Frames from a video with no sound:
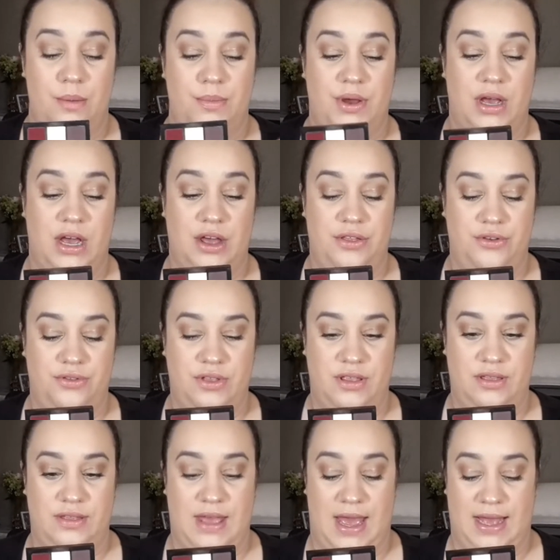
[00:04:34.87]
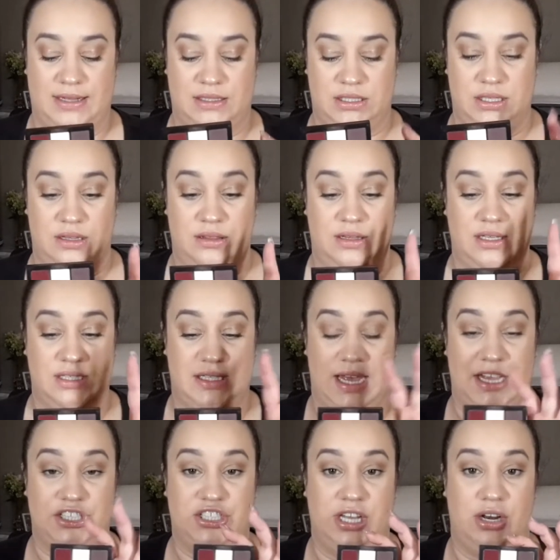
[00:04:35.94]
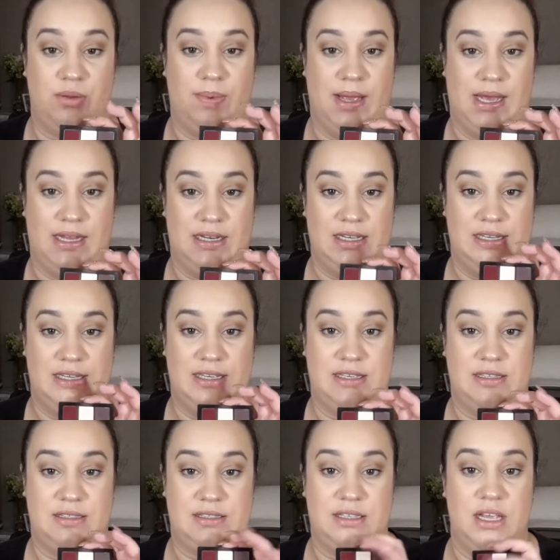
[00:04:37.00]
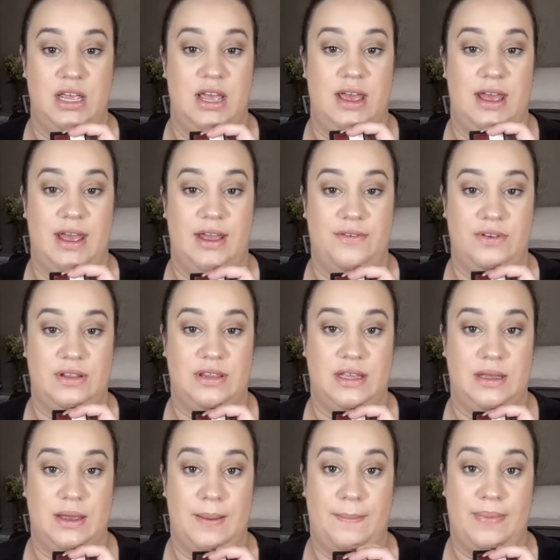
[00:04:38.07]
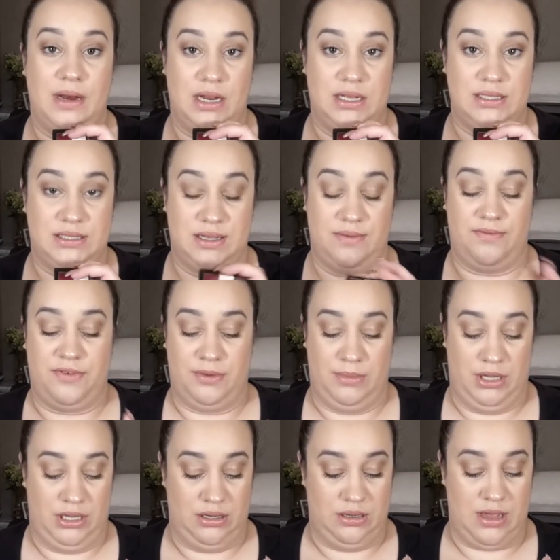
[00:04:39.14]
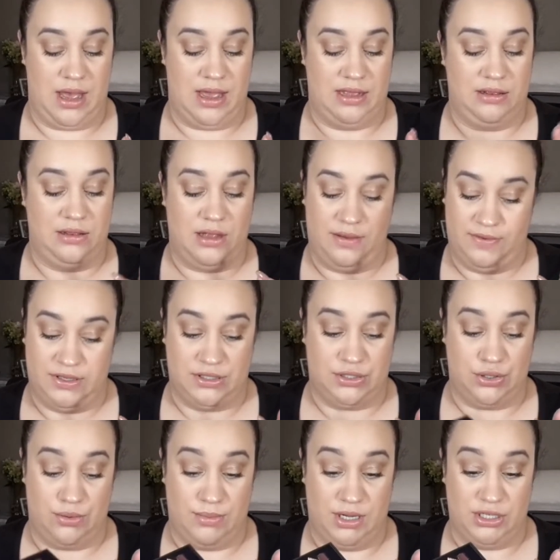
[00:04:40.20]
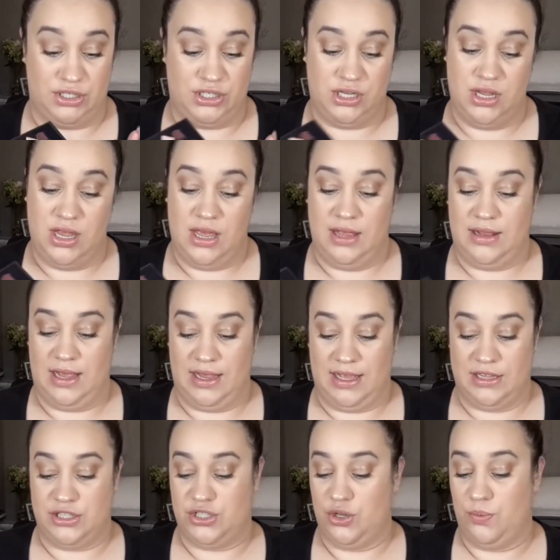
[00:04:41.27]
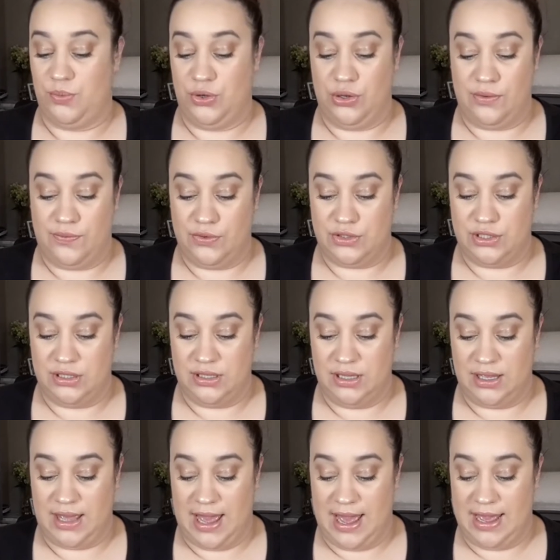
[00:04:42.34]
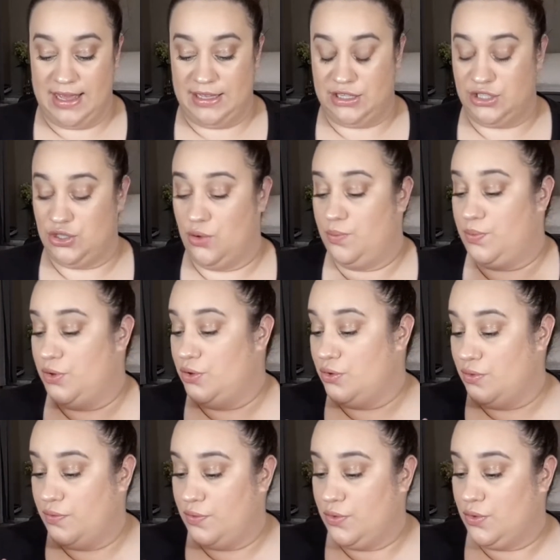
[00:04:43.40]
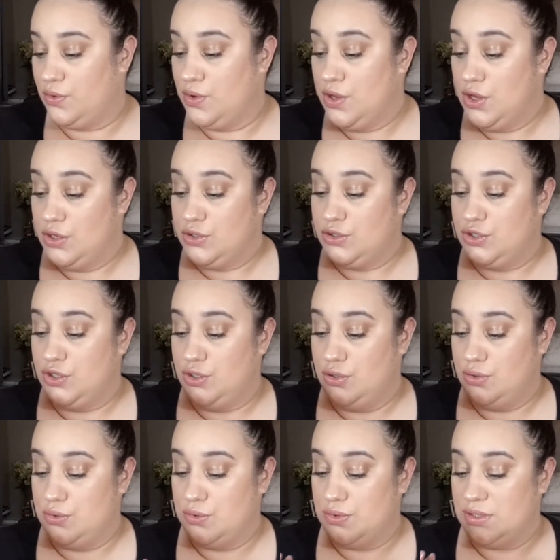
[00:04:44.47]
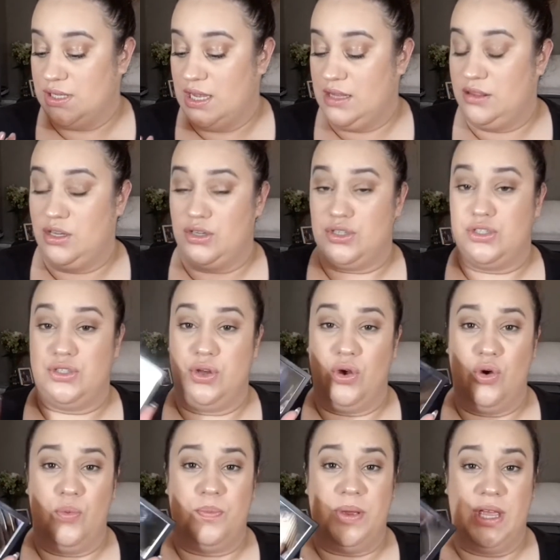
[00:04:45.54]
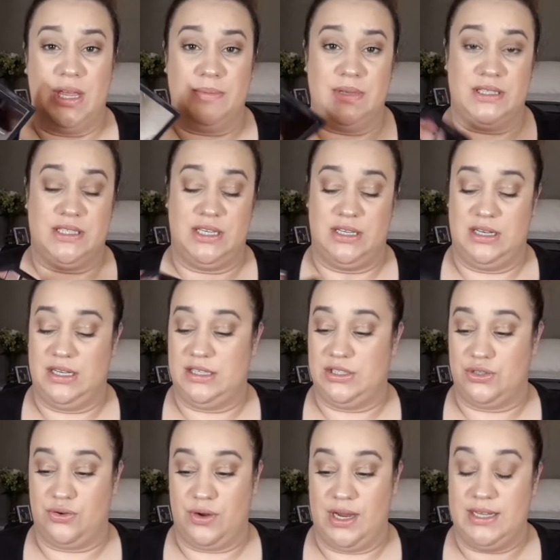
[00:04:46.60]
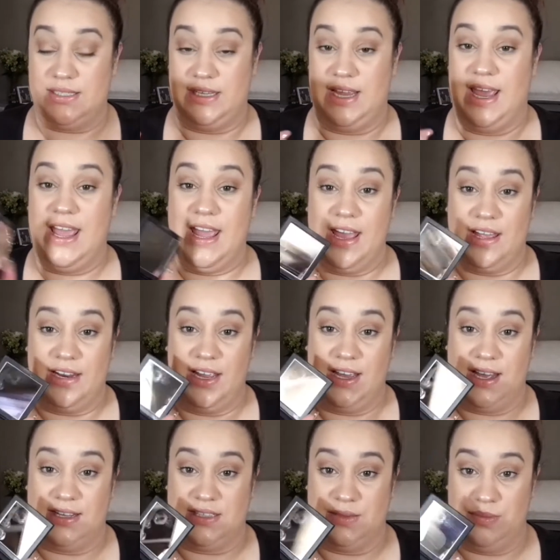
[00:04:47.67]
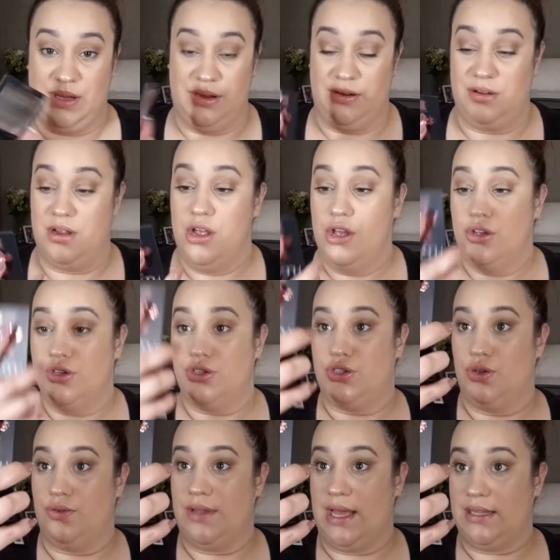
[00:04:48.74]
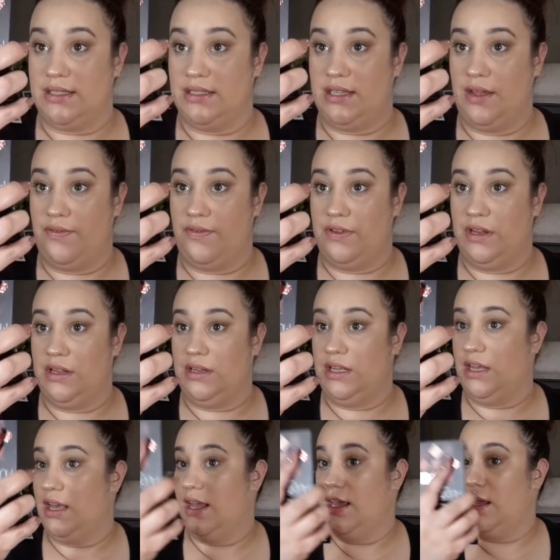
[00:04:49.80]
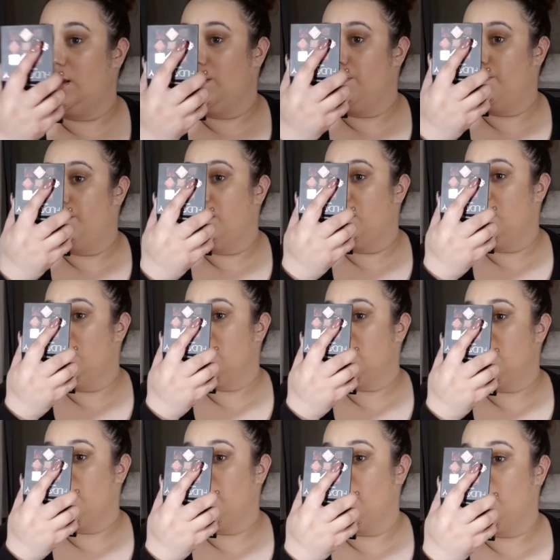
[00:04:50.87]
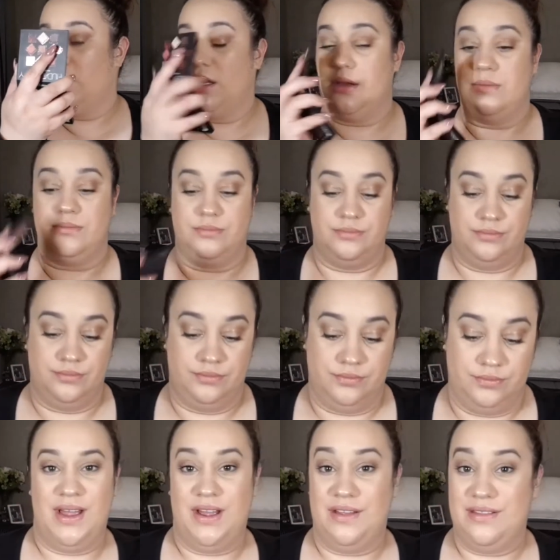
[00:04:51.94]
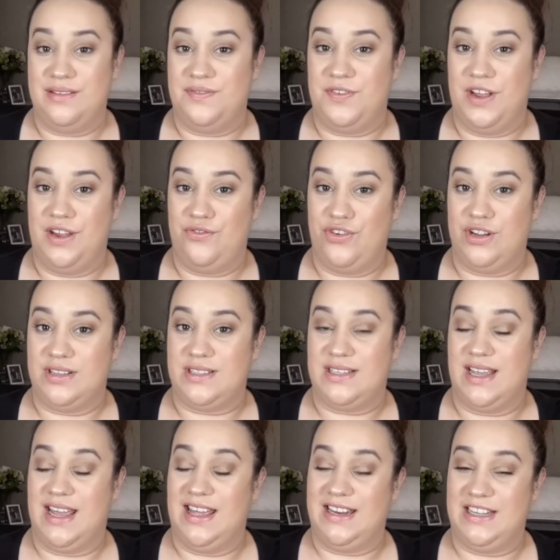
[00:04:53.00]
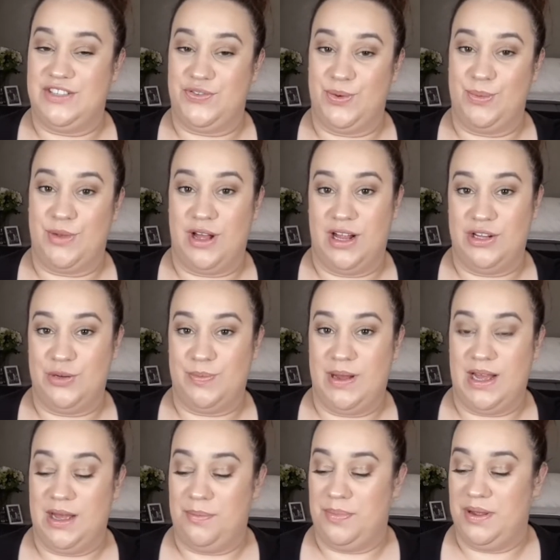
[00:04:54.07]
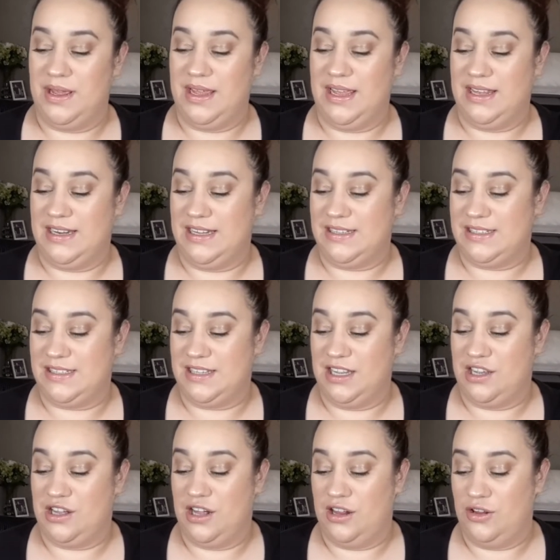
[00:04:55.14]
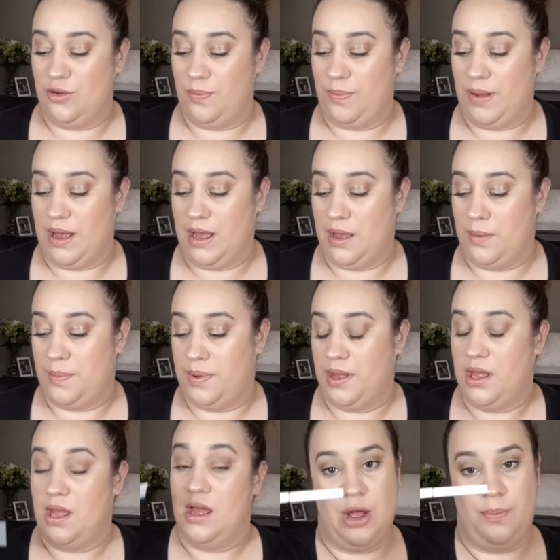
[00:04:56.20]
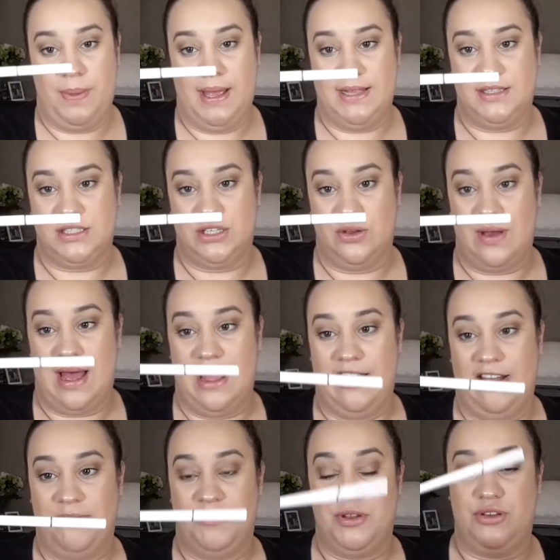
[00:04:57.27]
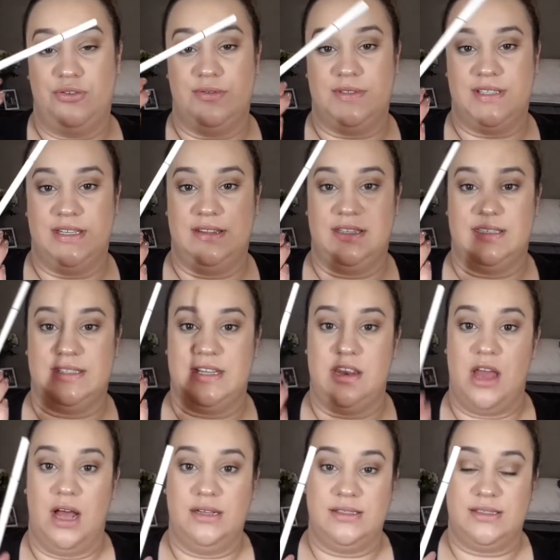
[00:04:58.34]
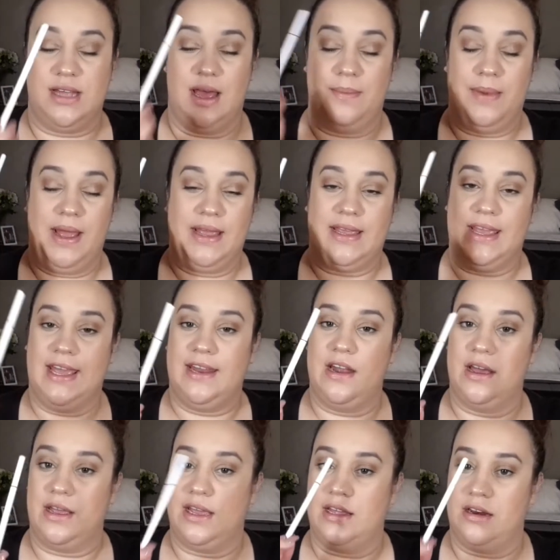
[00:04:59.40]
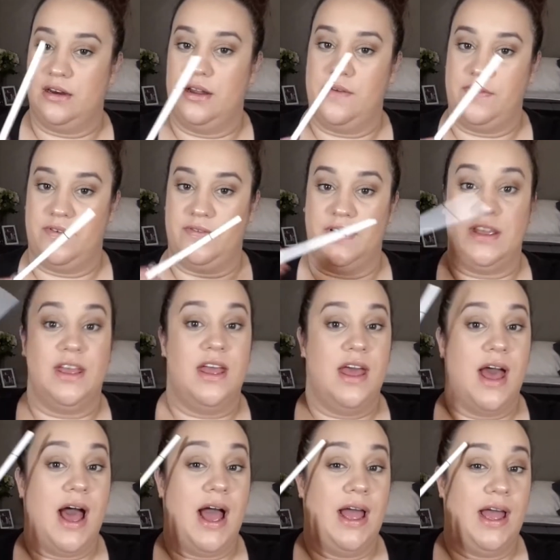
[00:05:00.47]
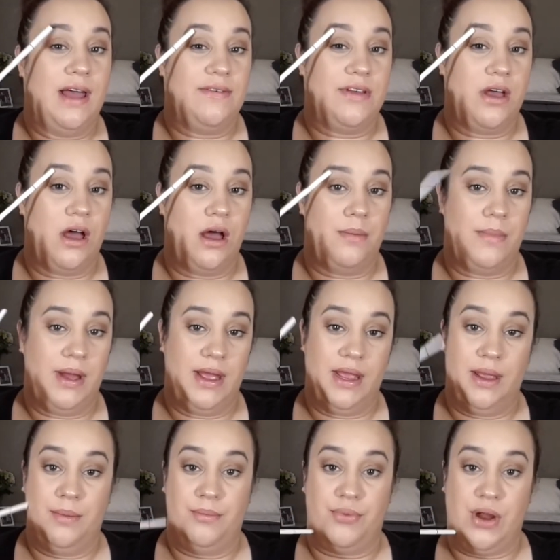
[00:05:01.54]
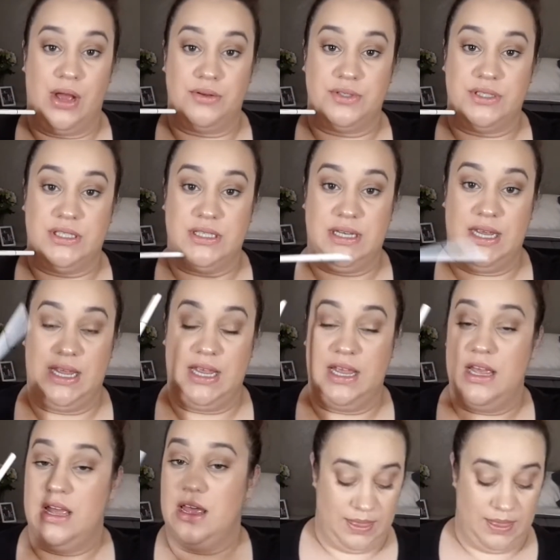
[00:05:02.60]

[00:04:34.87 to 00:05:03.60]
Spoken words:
But other than that, this eyeshadow palette is everything plus some for me. I love it so much. Like, it's so beautiful to look at. It's so beautiful to use. And they're so pigmented. It's crazy. And it got a mirror. So that's definitely a plus for me. My other favorite, and it's from ColourPop, and it's the ColourPop brow pencil. I have been using this nonstop. I cannot get enough of it. I have it on my brows today.